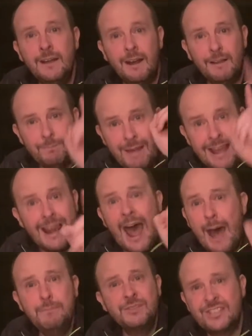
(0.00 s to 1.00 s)
And me and
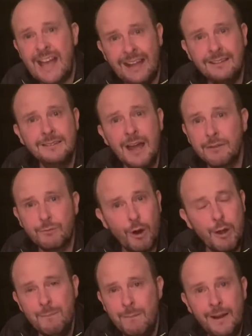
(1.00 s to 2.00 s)
him sat in that
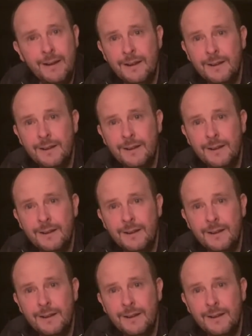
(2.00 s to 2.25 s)
room.